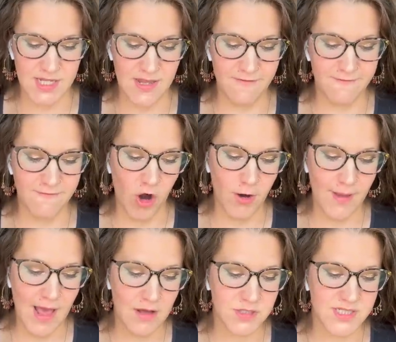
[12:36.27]
a
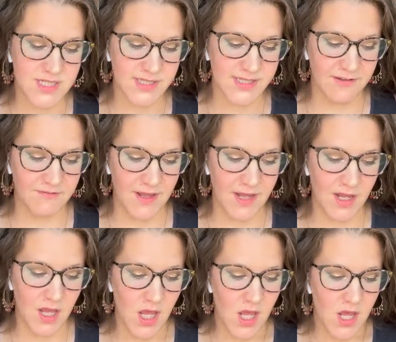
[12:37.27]
farmhouse living